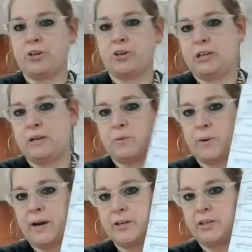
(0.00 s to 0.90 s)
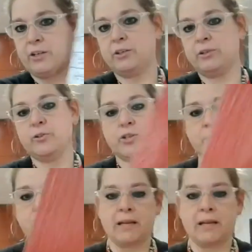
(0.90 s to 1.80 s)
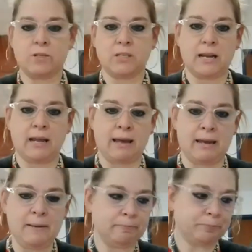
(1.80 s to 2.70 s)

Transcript: You're going to need to write your conclusion down today.